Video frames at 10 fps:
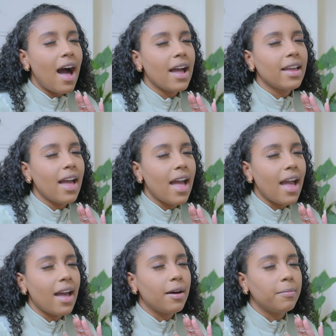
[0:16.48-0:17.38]
to
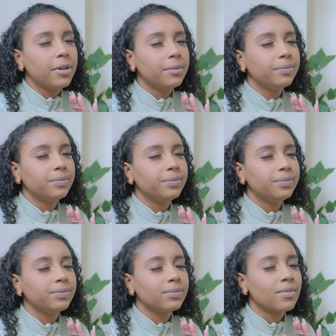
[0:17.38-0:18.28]
uh,
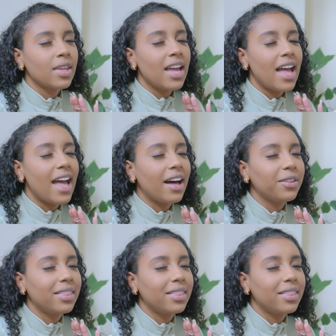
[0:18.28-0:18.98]
clean any